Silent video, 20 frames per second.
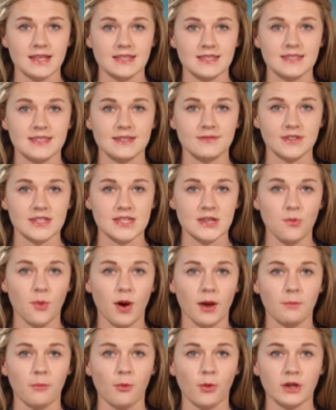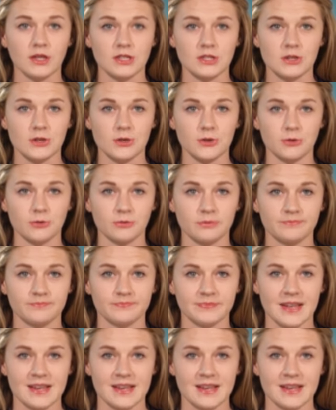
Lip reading: at 71.2.